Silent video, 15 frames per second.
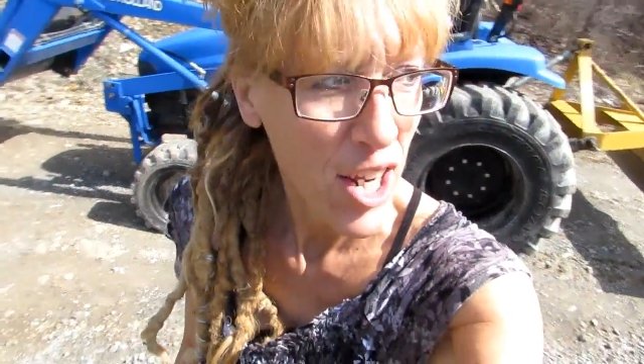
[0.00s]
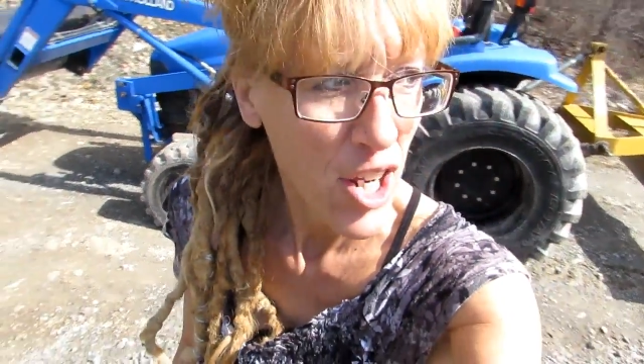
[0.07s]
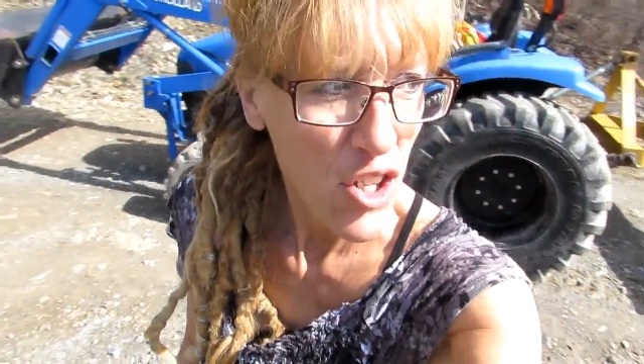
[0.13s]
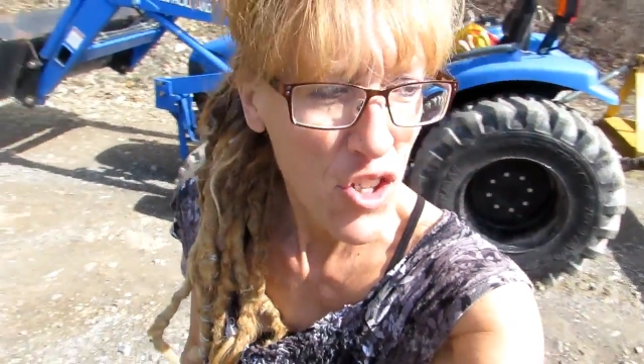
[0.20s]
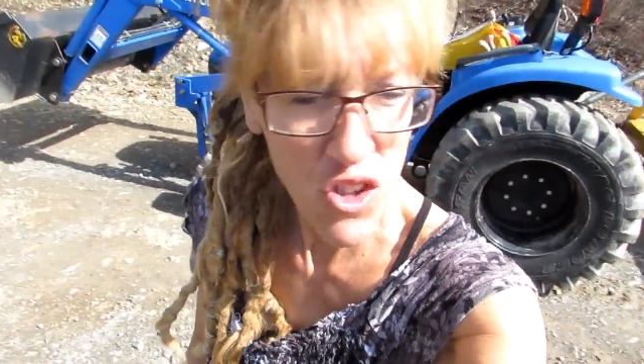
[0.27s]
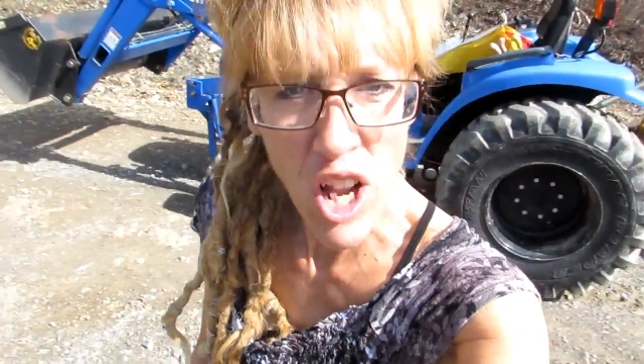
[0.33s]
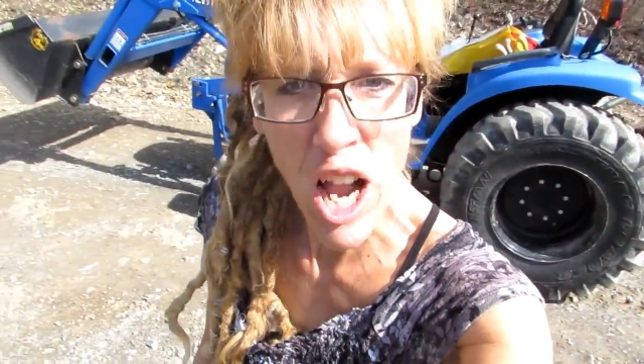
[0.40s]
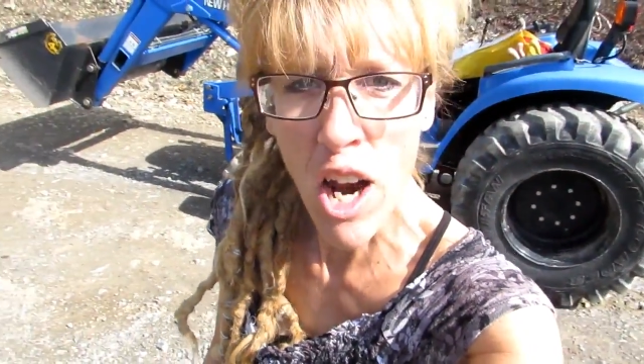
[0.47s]

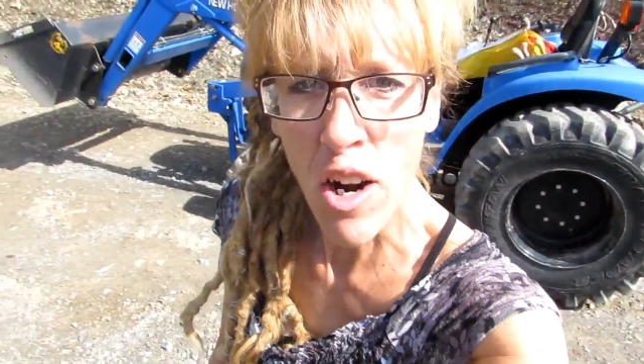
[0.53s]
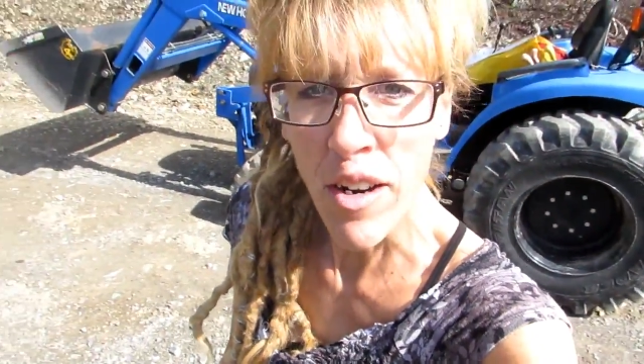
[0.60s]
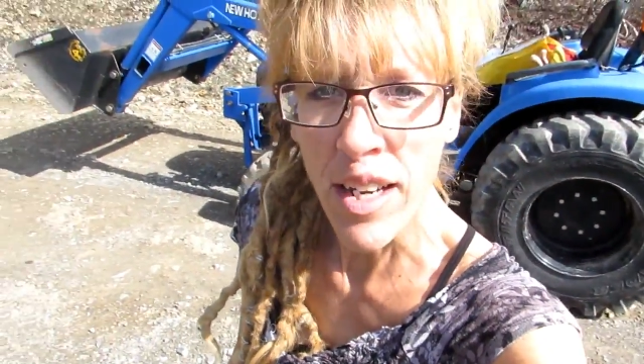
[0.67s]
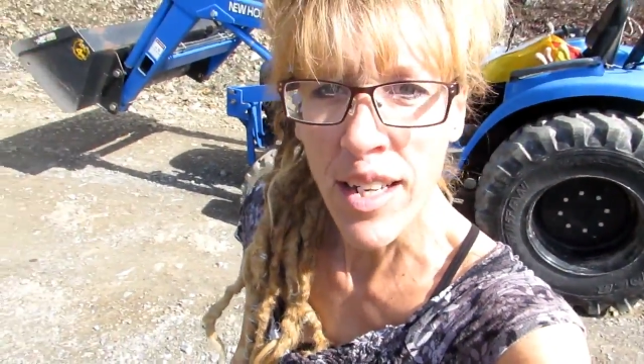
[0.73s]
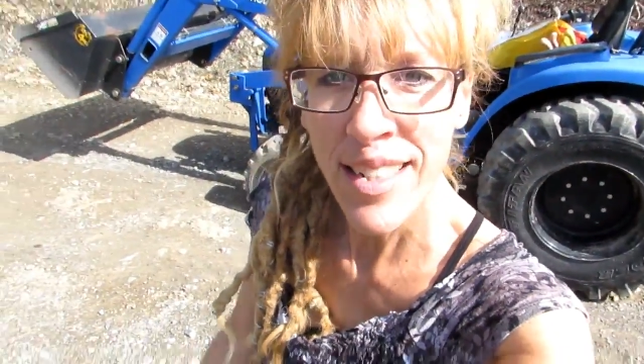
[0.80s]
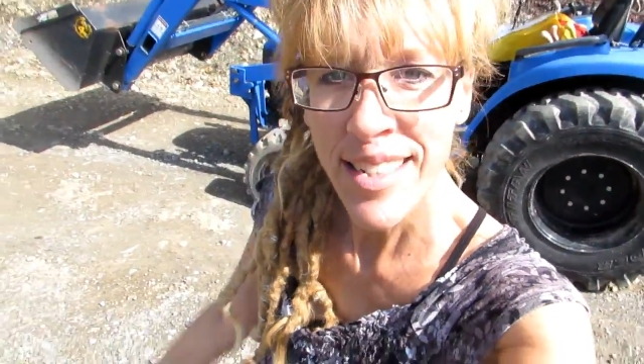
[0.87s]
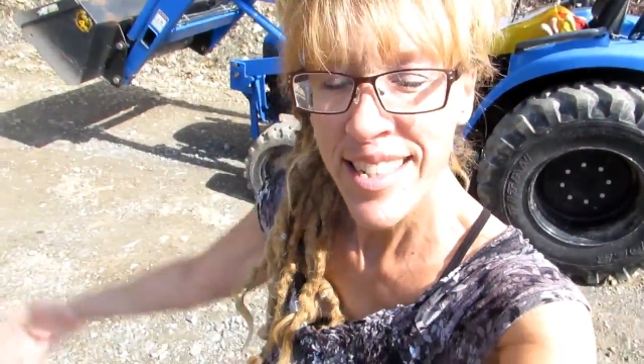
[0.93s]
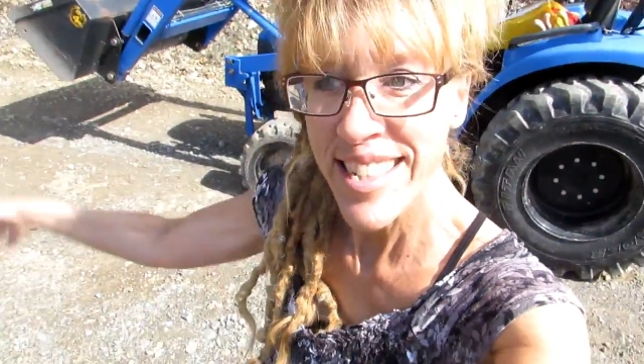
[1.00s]
Starry,
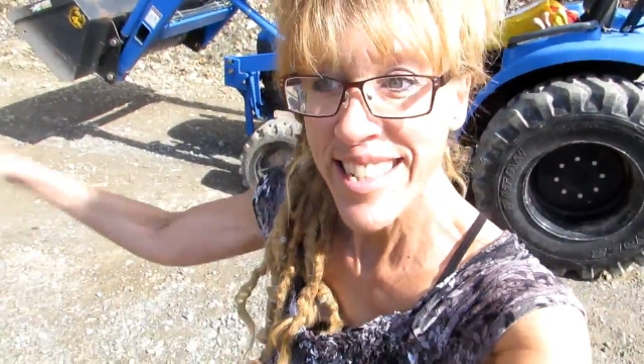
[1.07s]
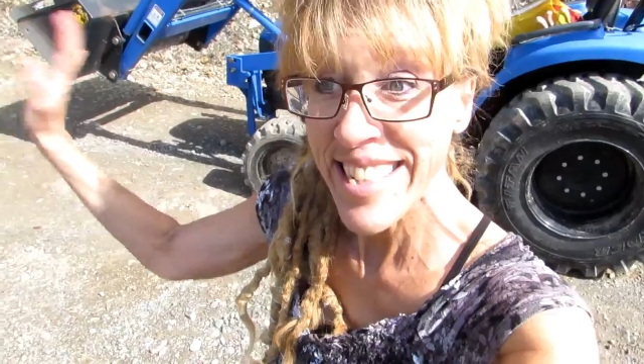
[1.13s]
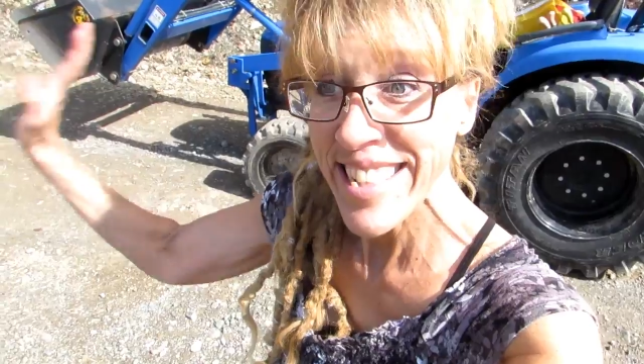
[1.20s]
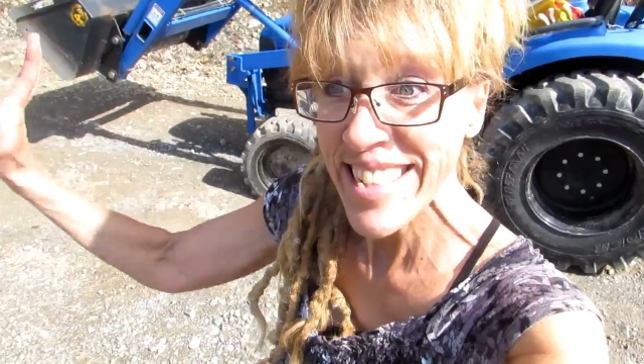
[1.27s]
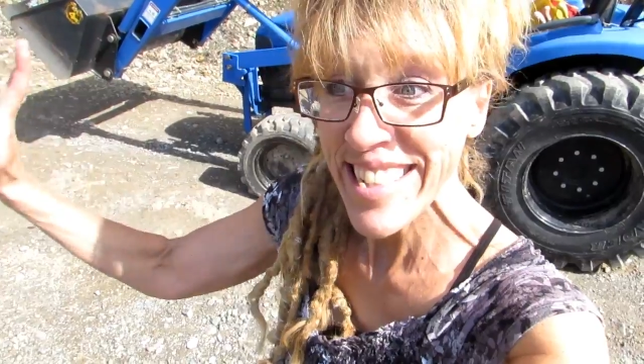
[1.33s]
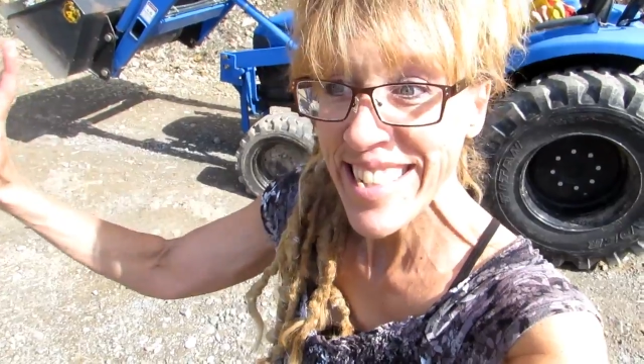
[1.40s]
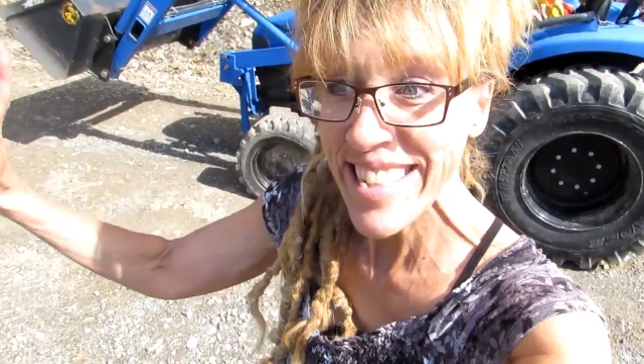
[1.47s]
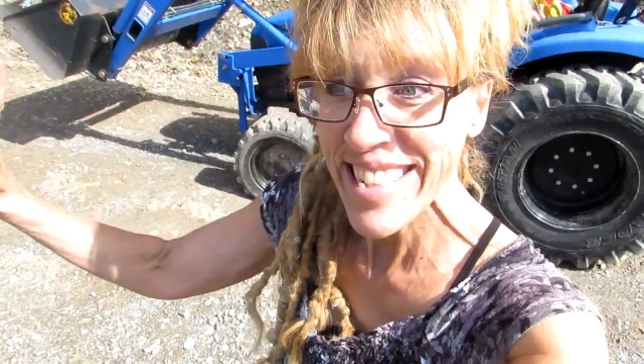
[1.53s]

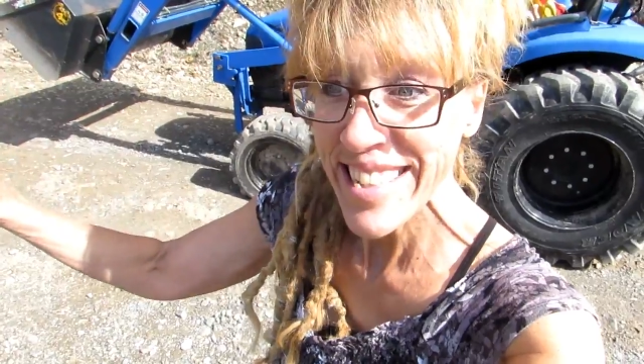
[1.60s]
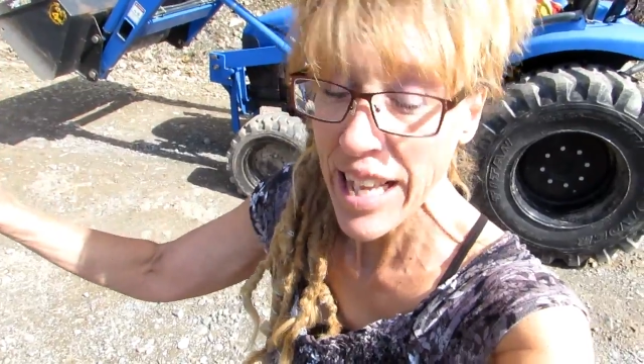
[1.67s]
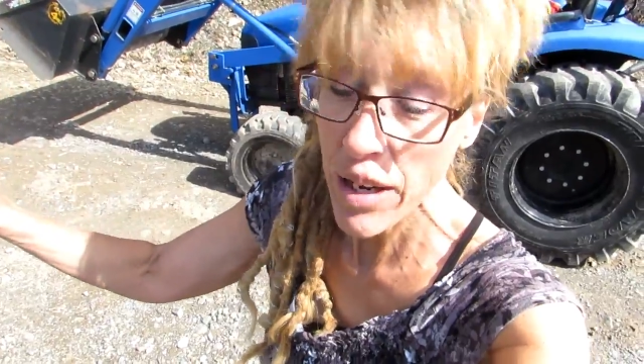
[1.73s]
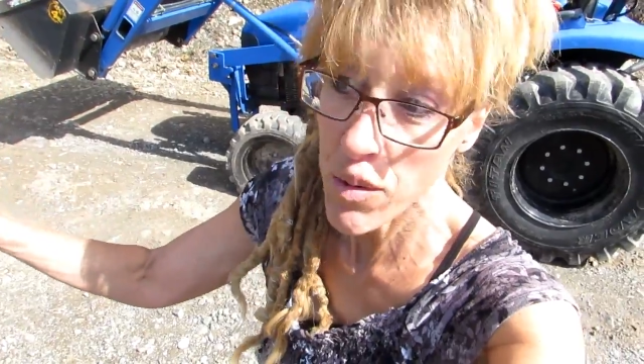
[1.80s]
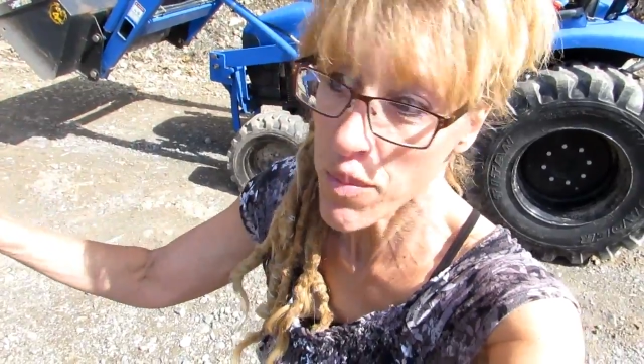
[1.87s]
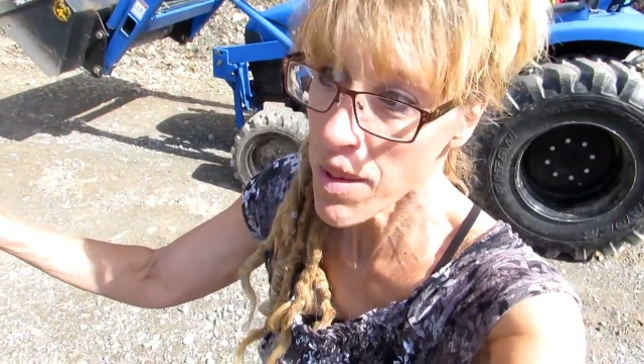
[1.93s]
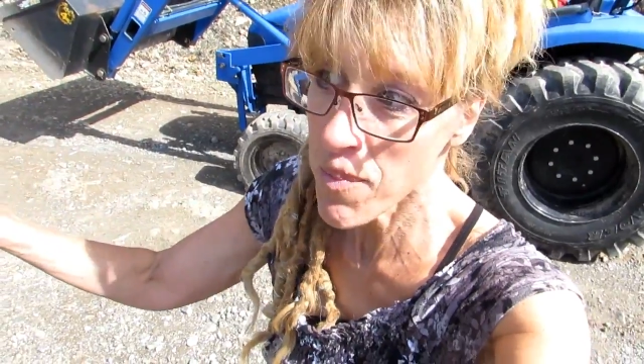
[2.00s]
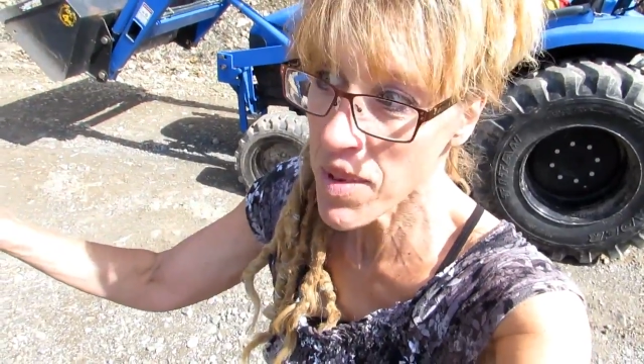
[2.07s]
that
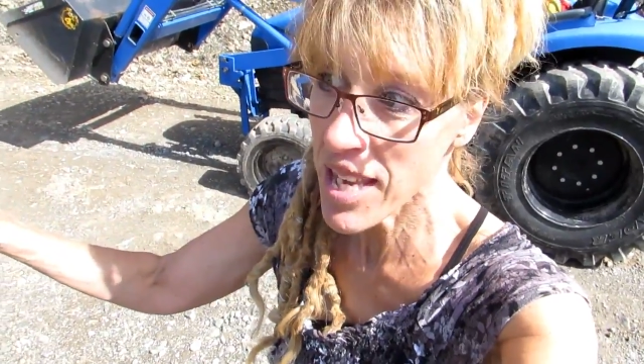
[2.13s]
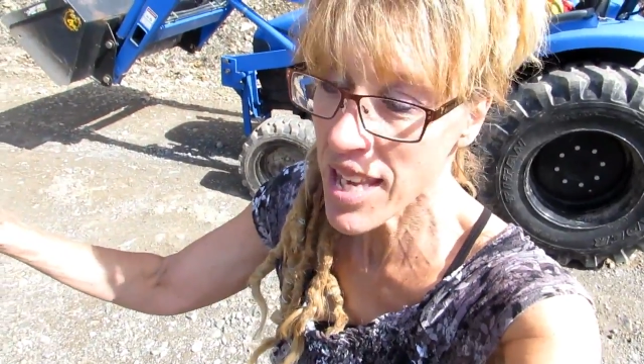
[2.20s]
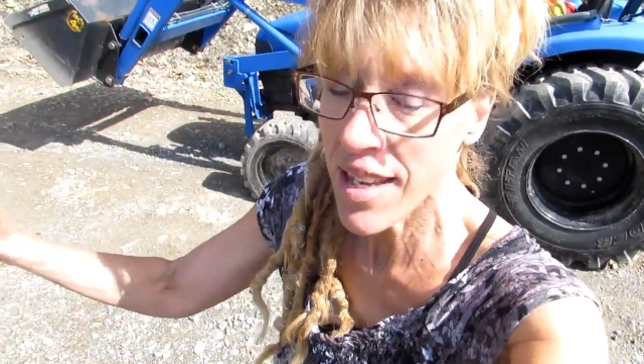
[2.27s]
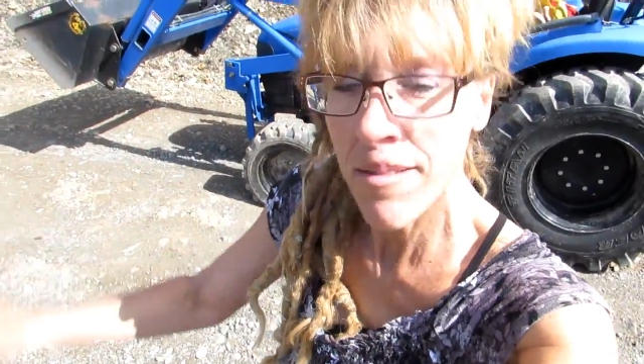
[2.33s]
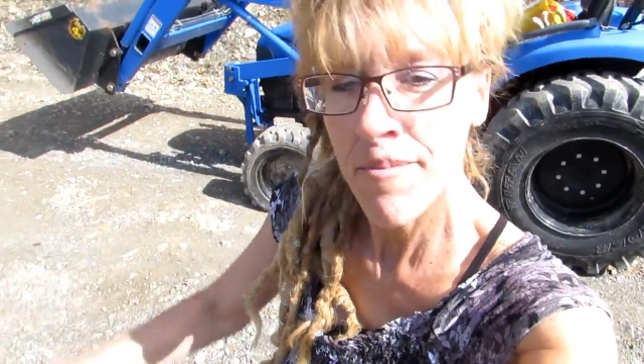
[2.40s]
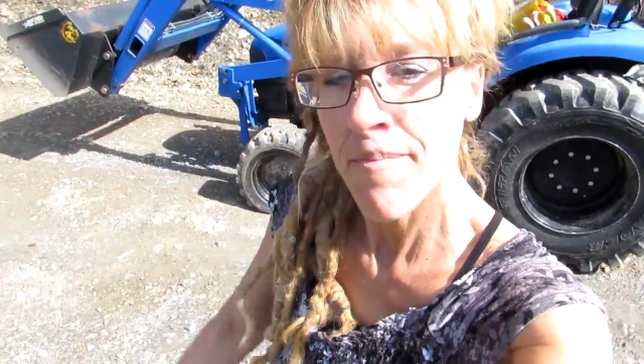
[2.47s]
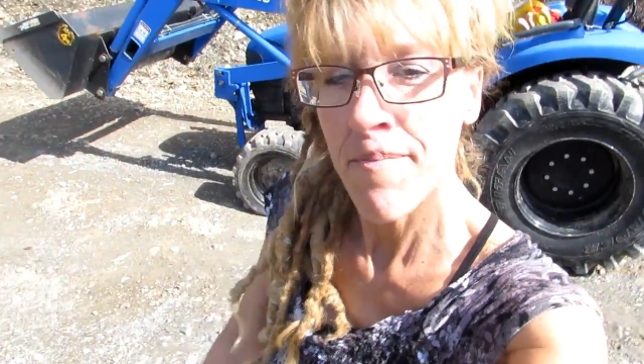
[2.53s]
would be me.